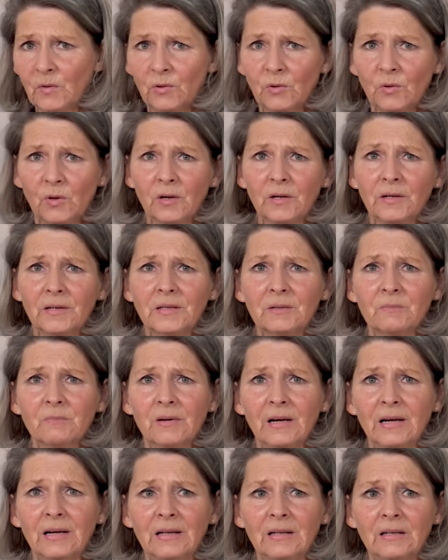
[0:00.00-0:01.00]
I
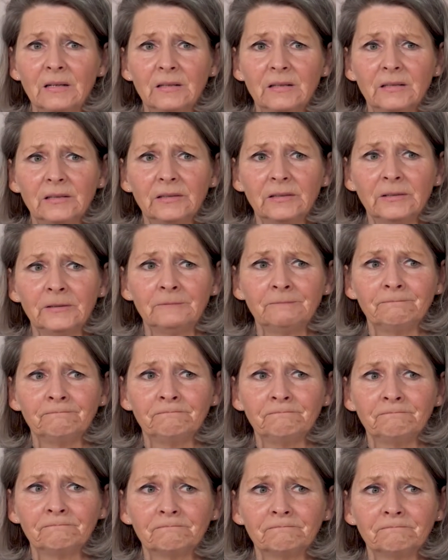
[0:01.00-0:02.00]
recently
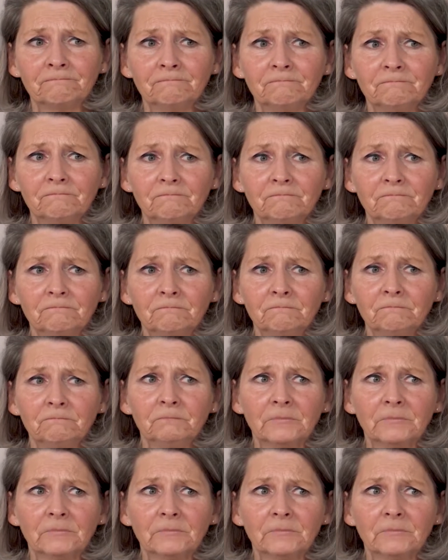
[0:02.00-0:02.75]
had